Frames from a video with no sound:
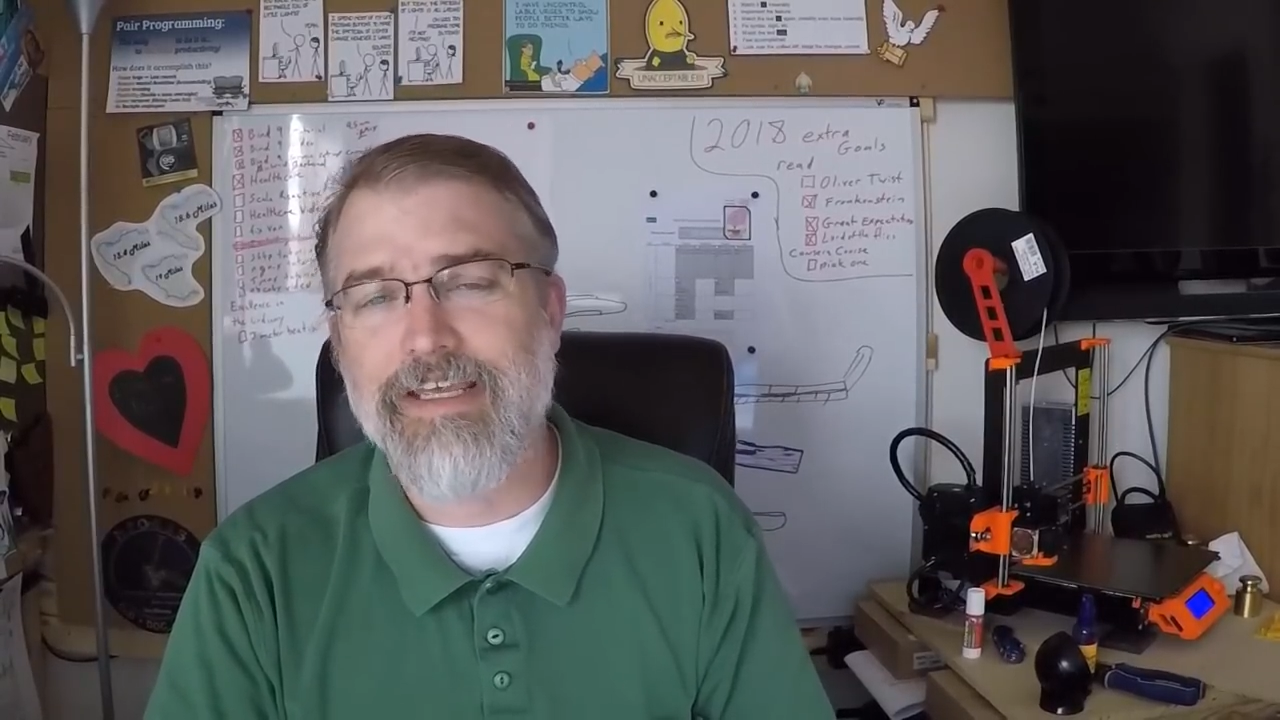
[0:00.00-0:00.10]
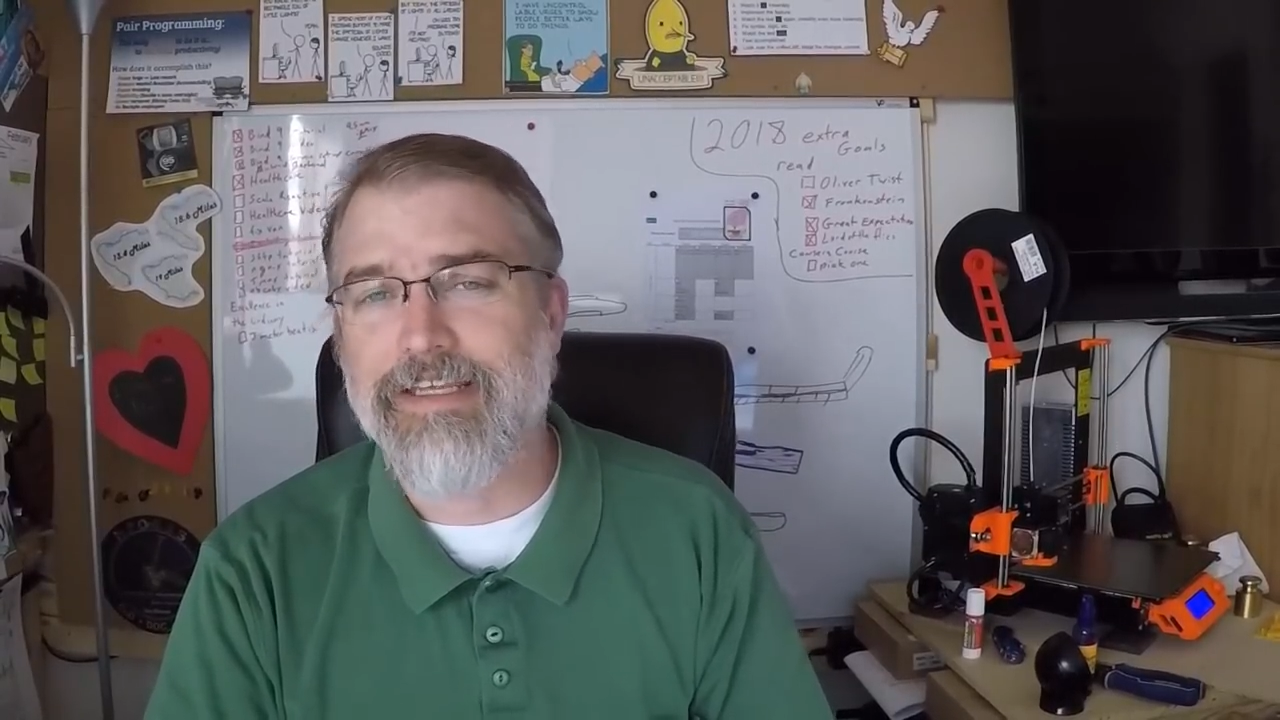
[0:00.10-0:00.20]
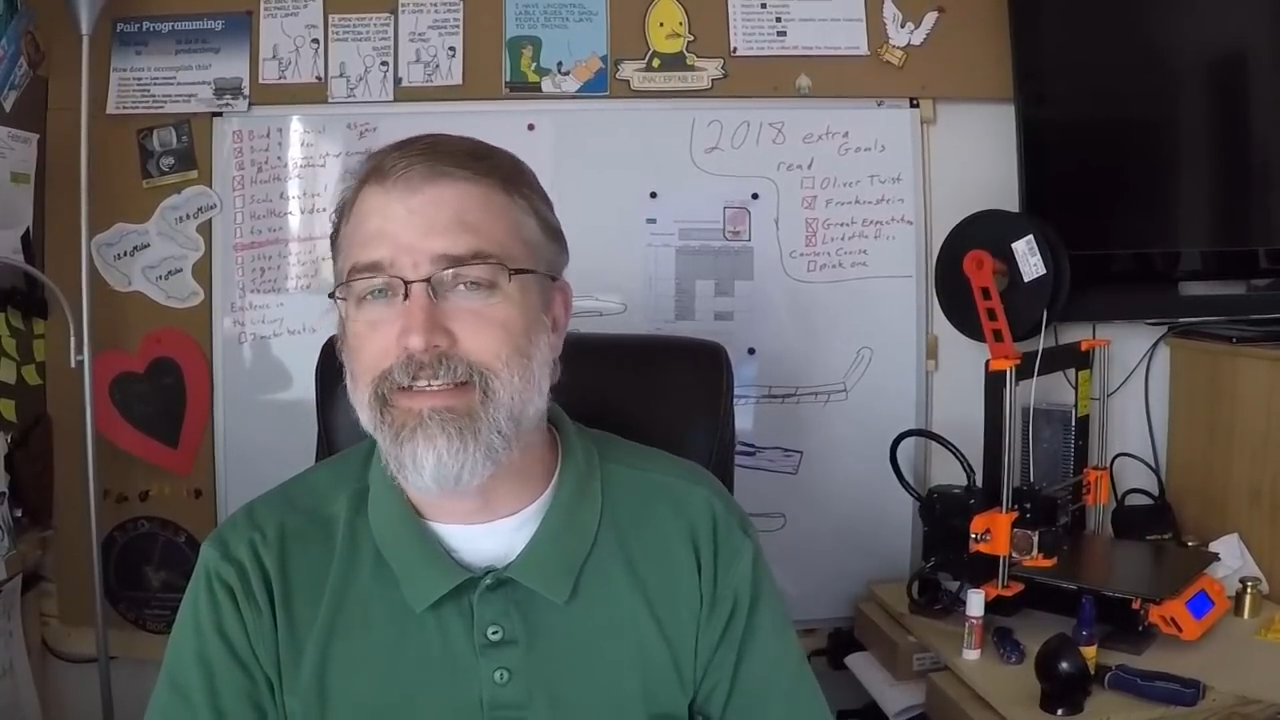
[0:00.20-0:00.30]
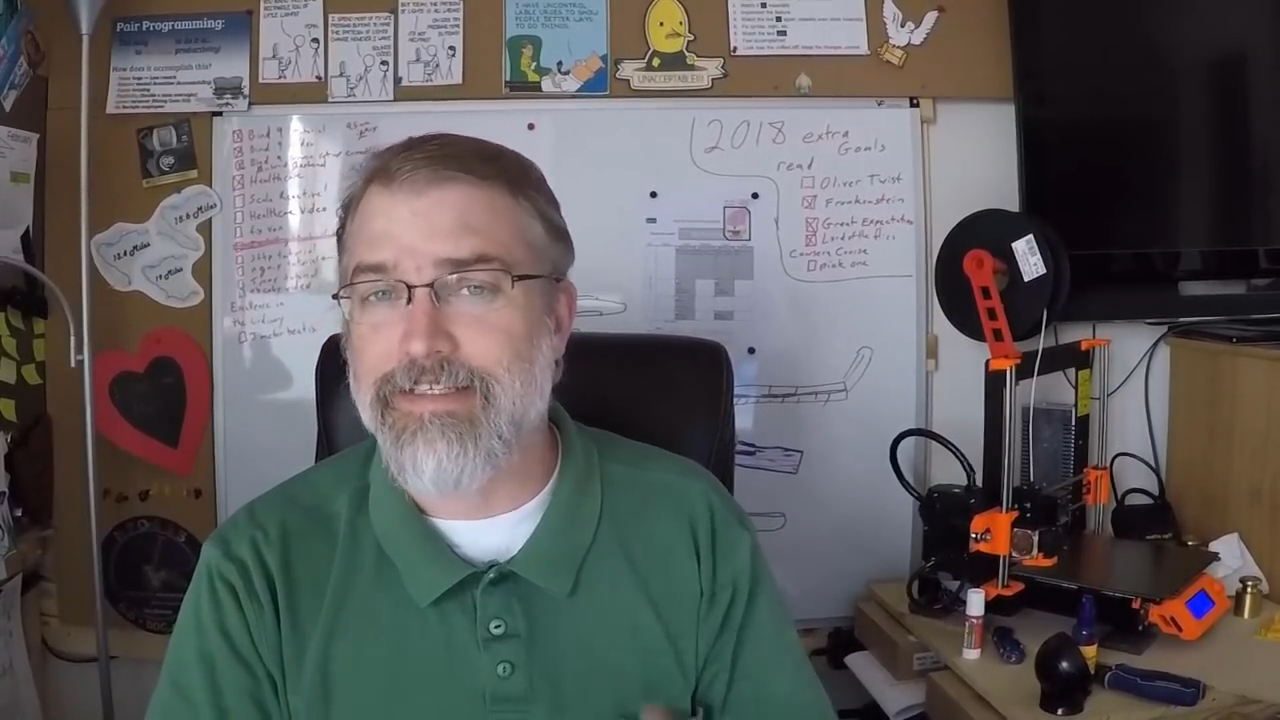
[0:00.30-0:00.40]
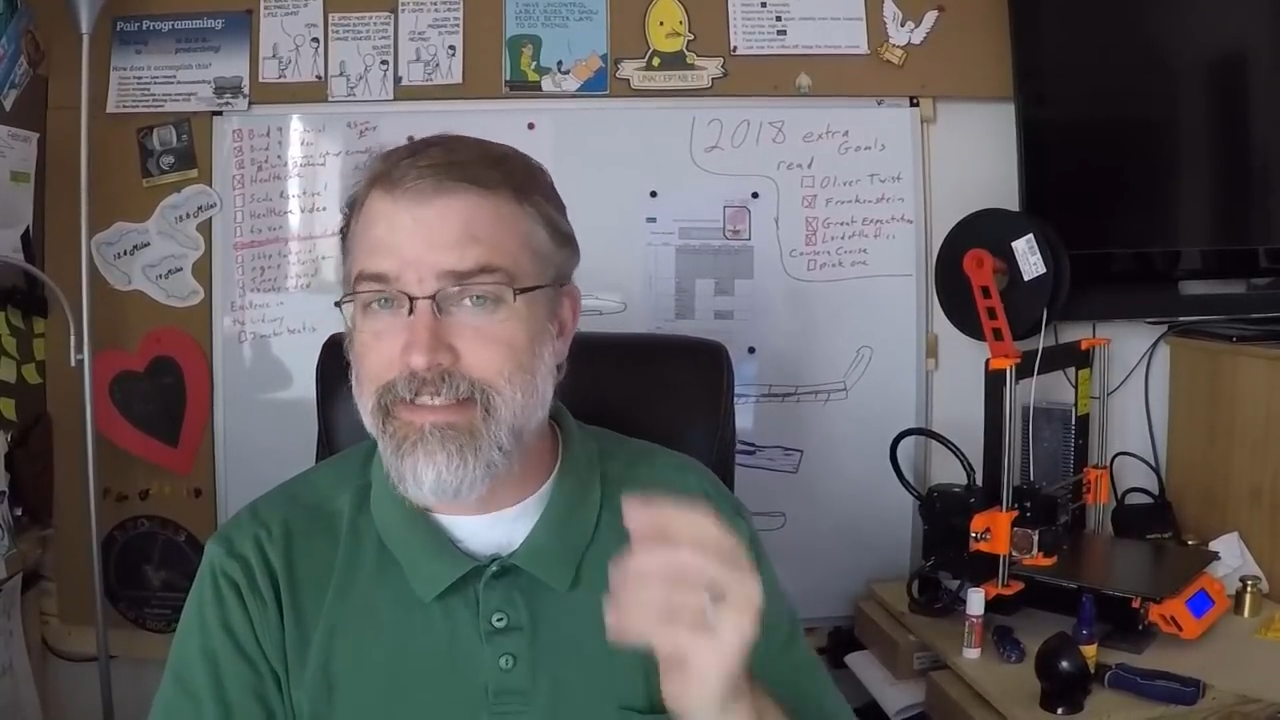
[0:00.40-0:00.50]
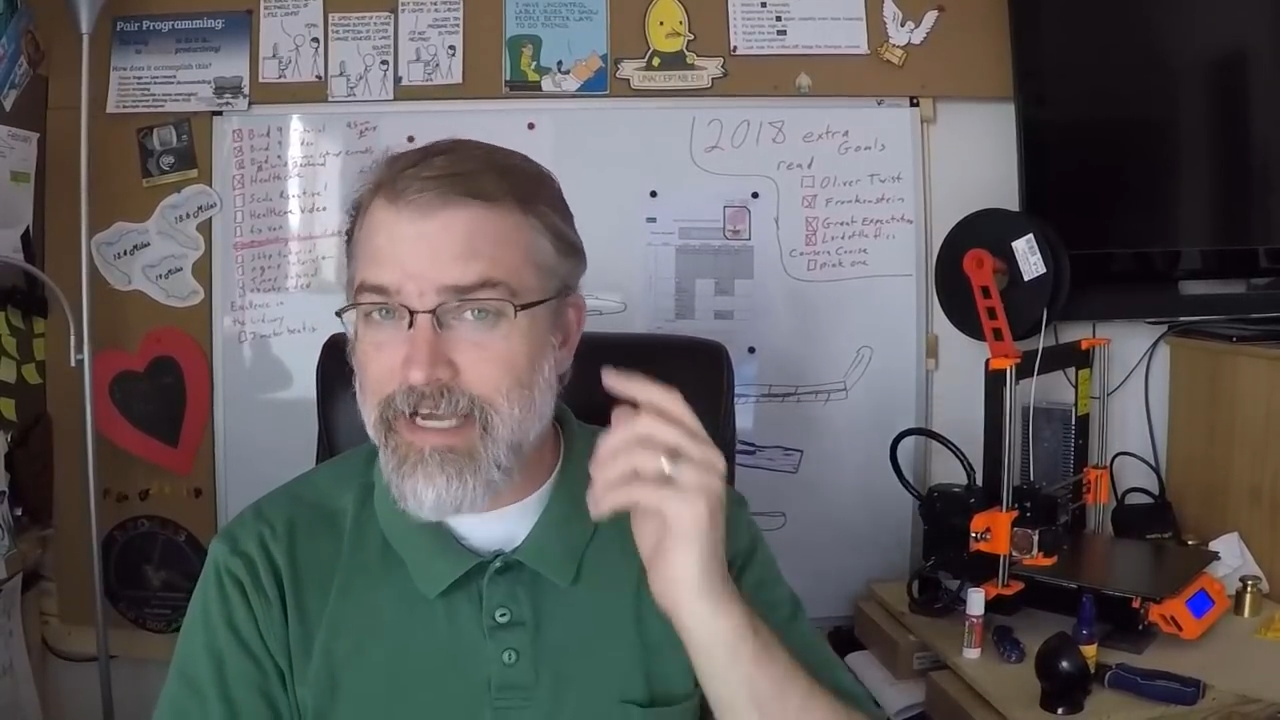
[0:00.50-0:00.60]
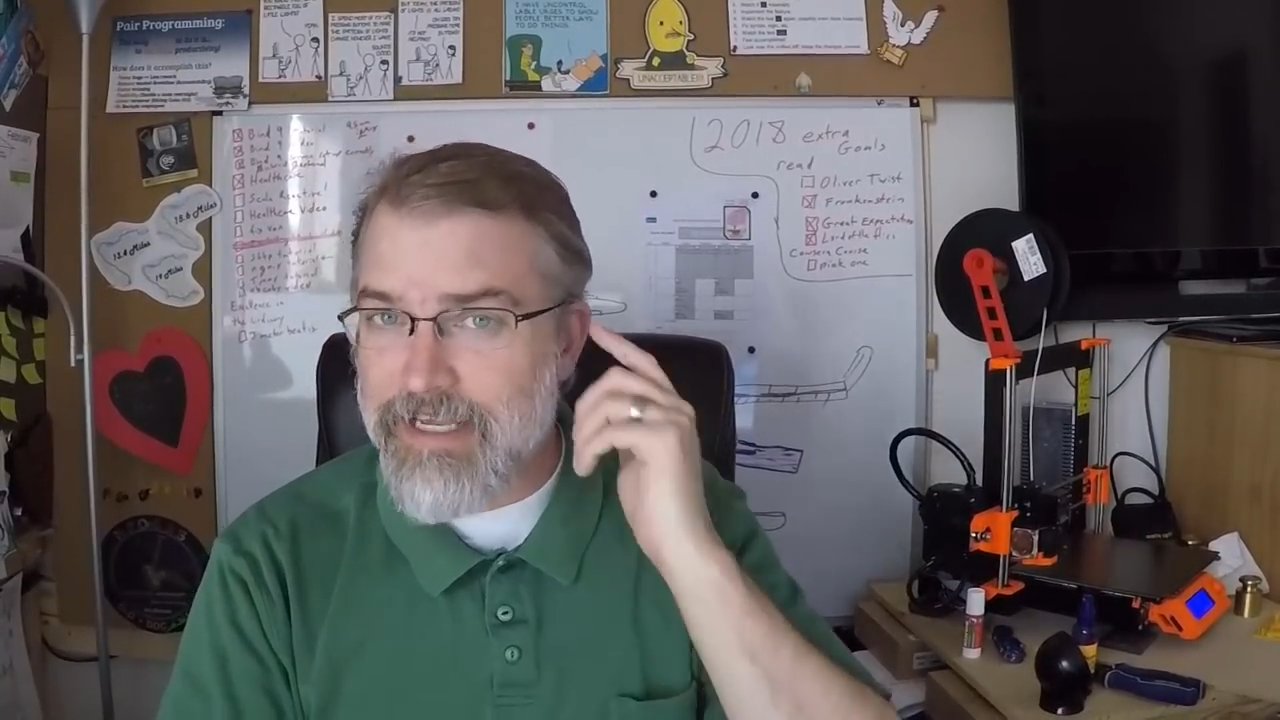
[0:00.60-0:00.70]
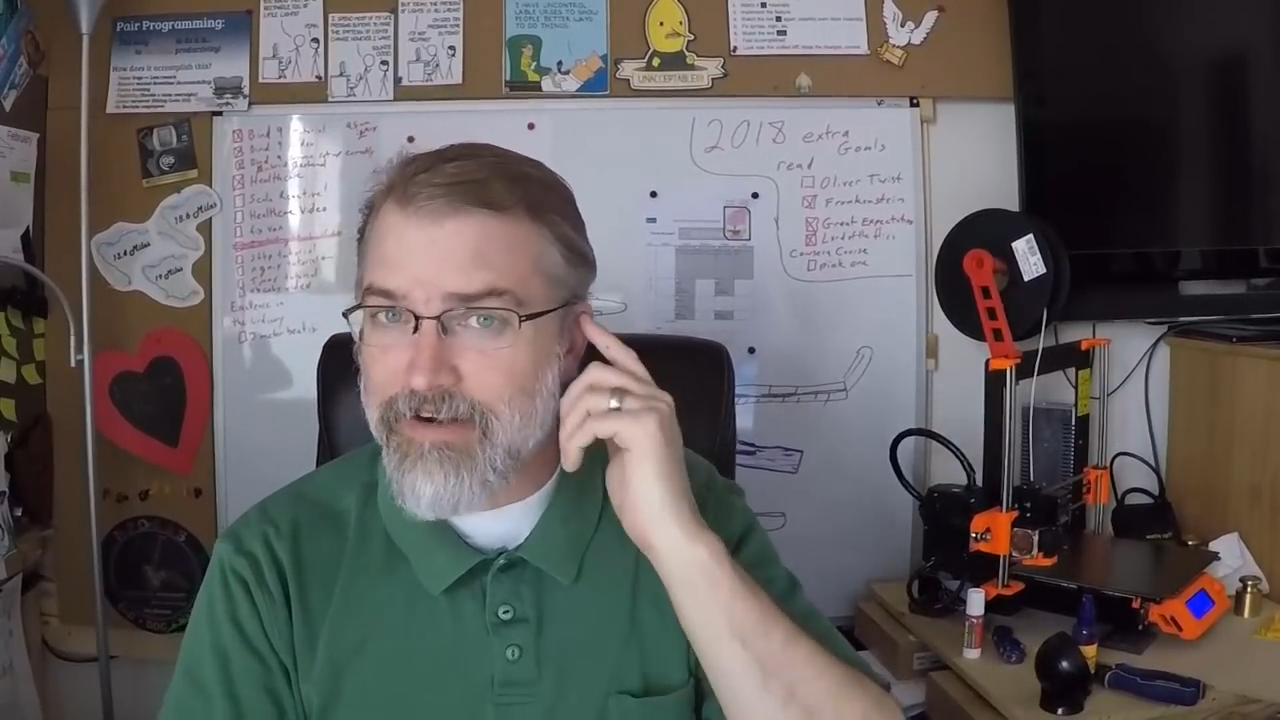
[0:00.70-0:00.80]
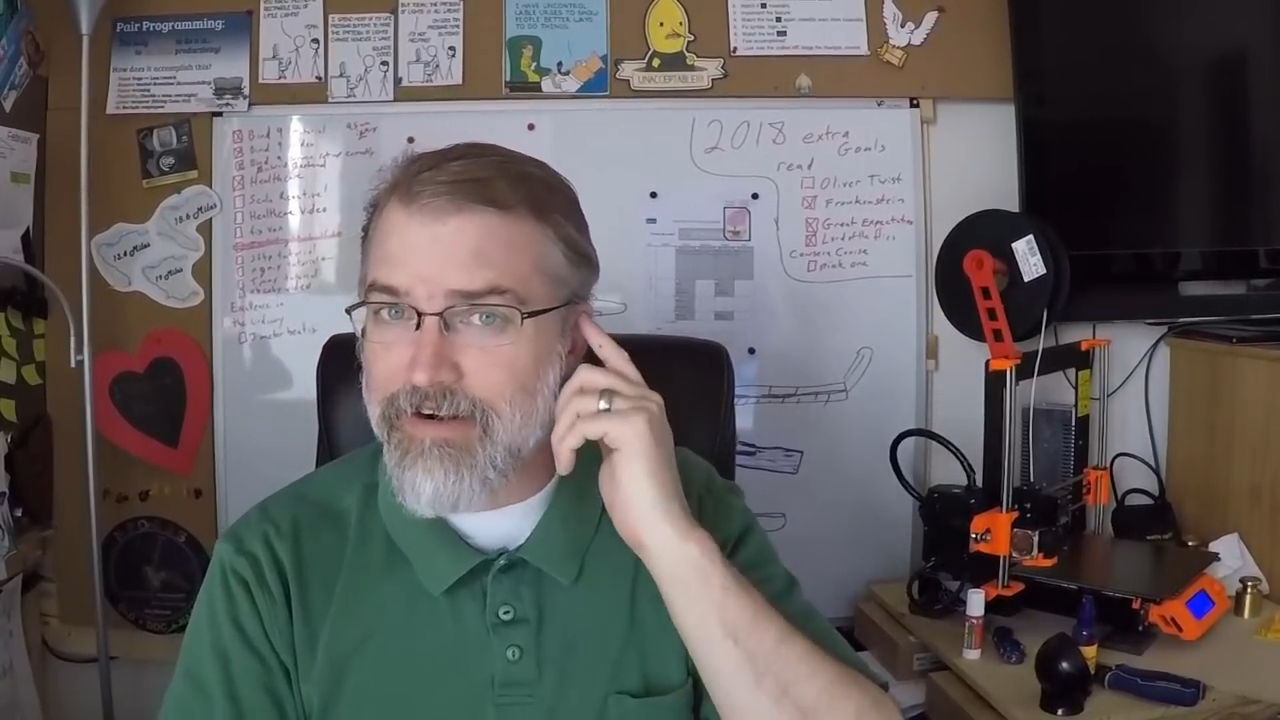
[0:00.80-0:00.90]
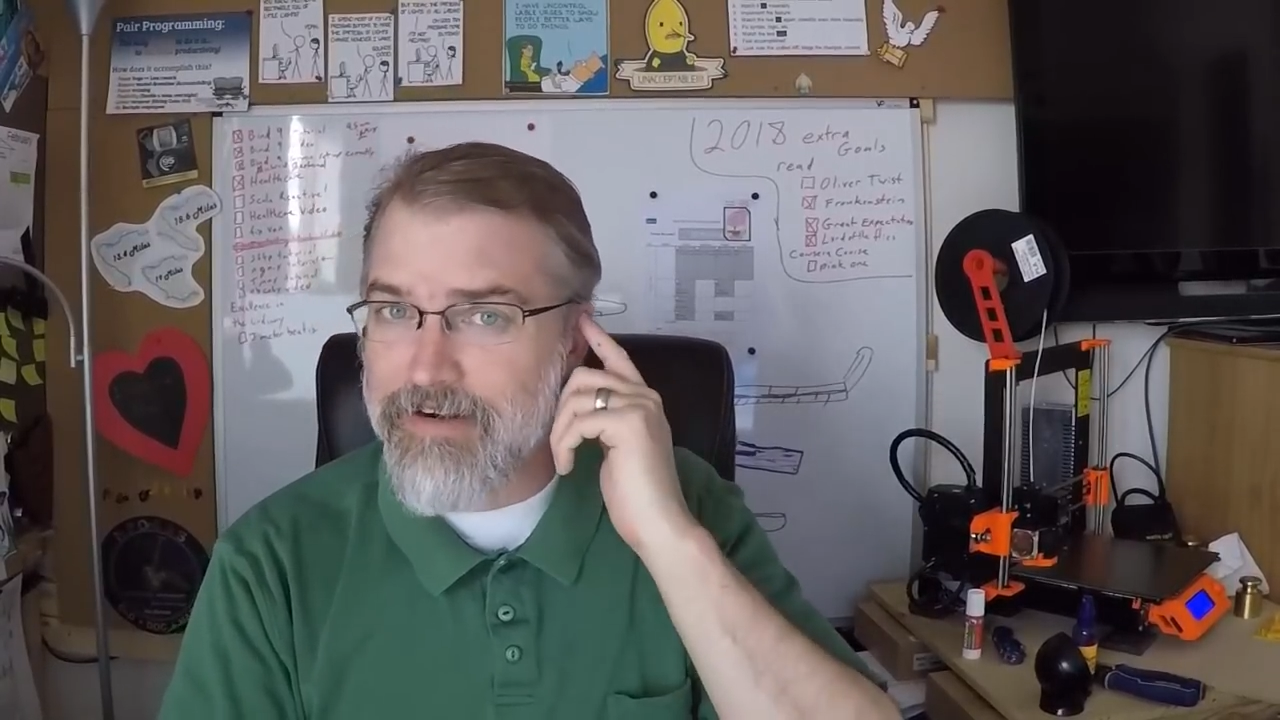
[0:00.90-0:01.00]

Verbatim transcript: designer.